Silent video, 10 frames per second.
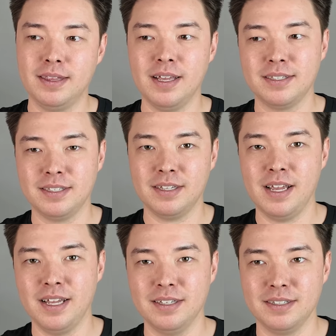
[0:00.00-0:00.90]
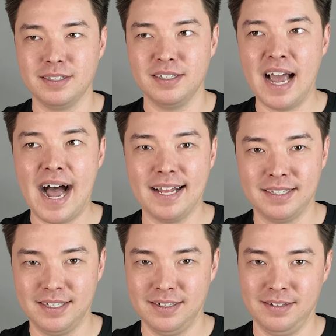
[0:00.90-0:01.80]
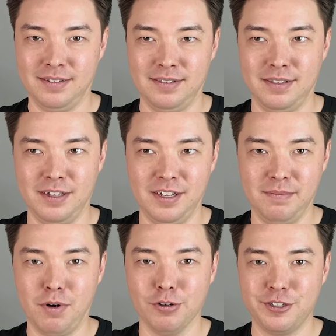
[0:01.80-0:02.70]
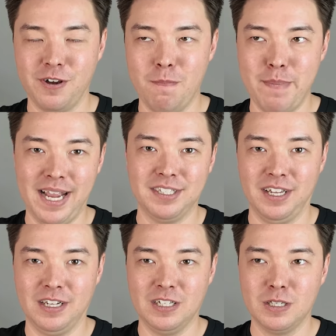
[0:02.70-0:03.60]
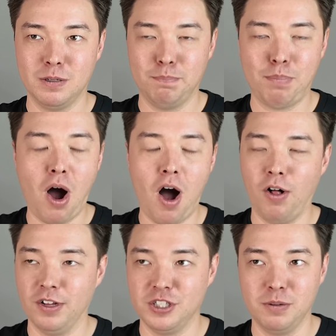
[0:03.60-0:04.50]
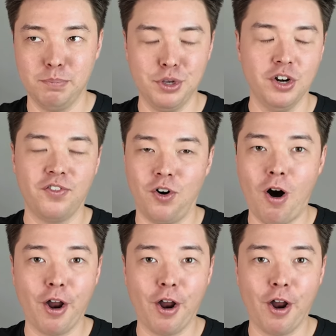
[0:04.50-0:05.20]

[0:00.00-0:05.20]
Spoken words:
this is not the most amazing, polished, beautiful